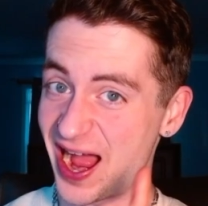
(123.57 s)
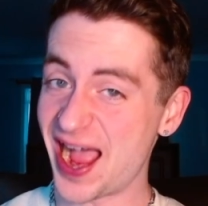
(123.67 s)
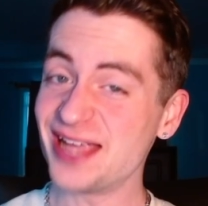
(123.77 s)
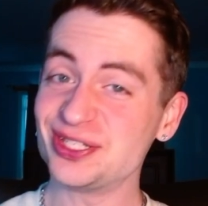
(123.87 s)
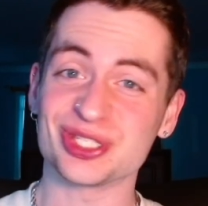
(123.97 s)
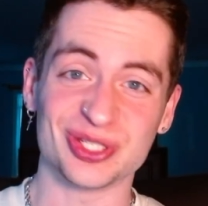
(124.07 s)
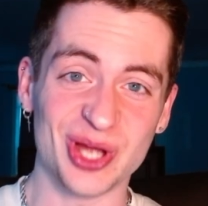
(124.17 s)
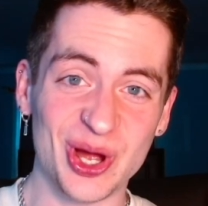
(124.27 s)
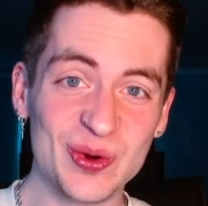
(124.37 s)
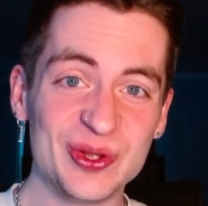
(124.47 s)
I just
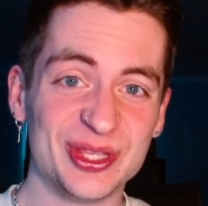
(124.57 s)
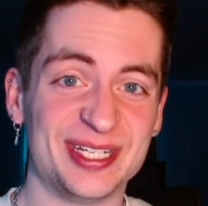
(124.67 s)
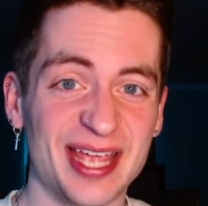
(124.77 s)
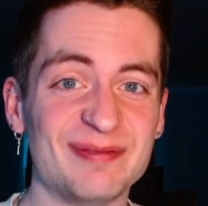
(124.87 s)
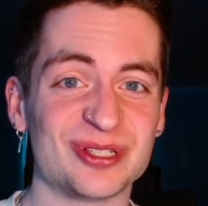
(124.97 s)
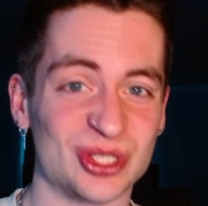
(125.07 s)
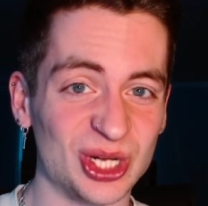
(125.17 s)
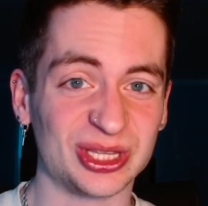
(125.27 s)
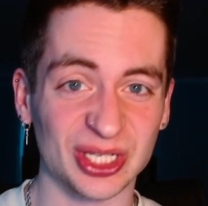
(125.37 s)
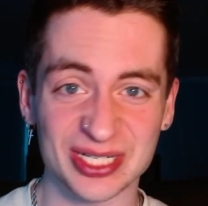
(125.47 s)
know the devs
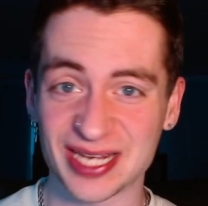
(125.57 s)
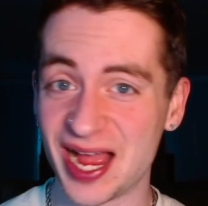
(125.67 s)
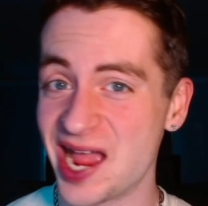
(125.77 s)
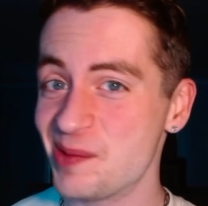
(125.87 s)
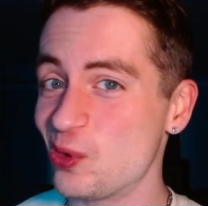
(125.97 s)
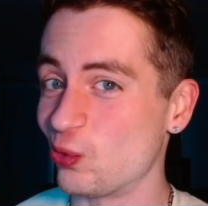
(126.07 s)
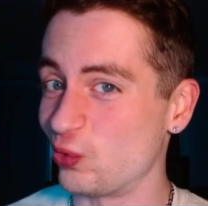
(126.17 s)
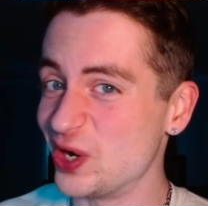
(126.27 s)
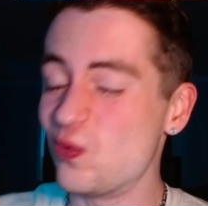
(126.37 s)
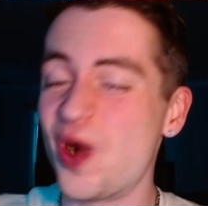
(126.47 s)
took their time
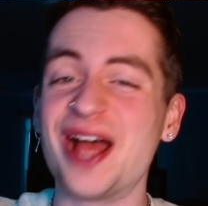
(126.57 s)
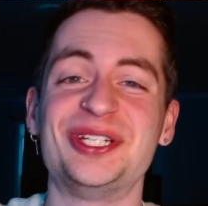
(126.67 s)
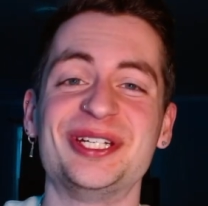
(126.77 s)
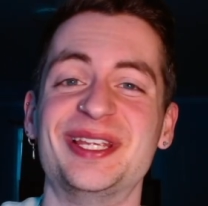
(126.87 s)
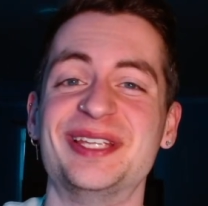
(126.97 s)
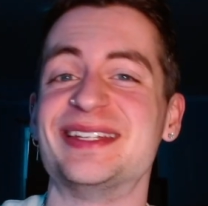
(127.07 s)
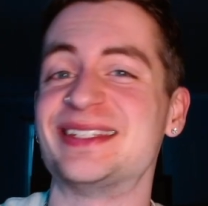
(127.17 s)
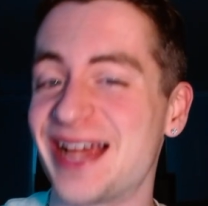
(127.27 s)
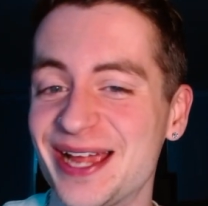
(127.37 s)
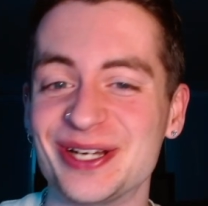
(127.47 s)
rewatching this
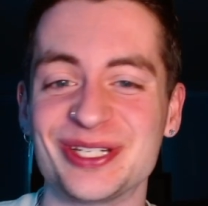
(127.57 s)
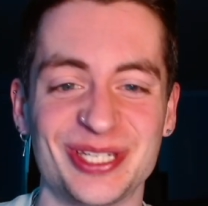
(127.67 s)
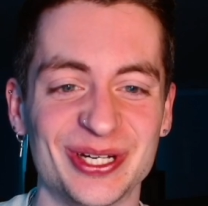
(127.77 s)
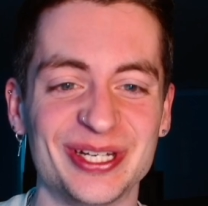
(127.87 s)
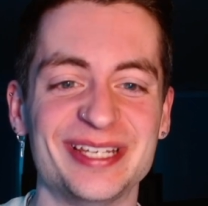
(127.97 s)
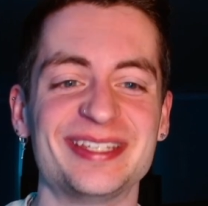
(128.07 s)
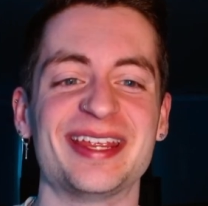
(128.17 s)
entire series,